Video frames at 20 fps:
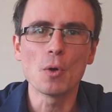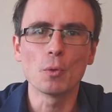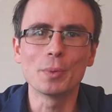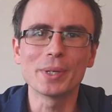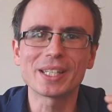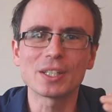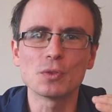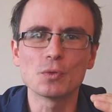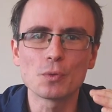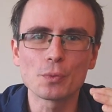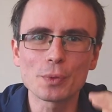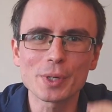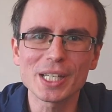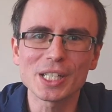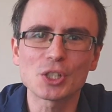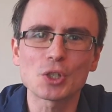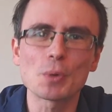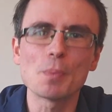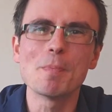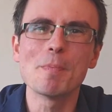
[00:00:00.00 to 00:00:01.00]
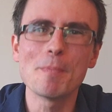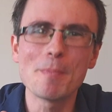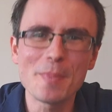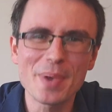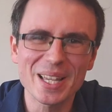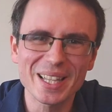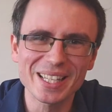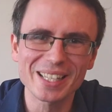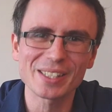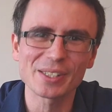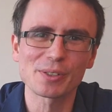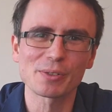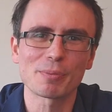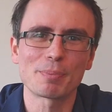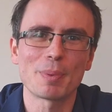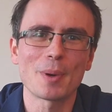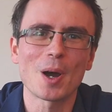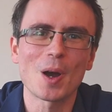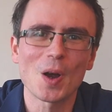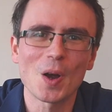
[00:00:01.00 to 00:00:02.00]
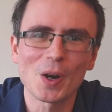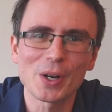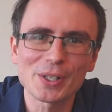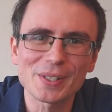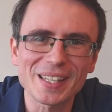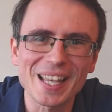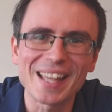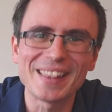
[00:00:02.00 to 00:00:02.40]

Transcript: we can reach millions of bars,